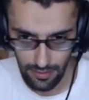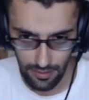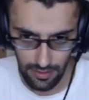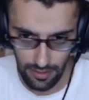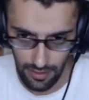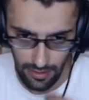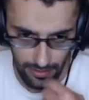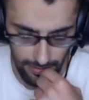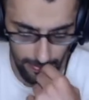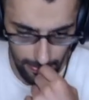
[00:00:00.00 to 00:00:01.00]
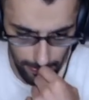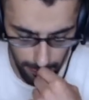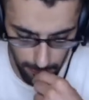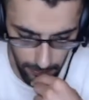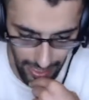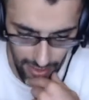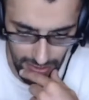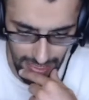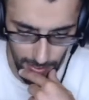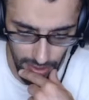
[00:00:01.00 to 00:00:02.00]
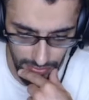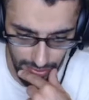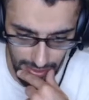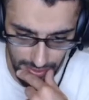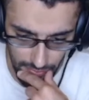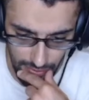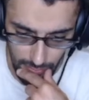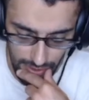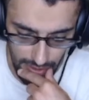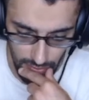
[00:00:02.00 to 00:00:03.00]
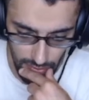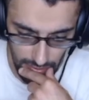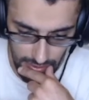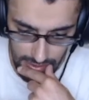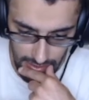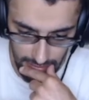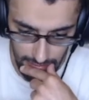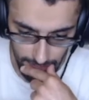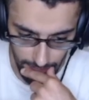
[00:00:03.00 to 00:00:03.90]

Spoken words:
But how did I blunder h3, which I don't understand?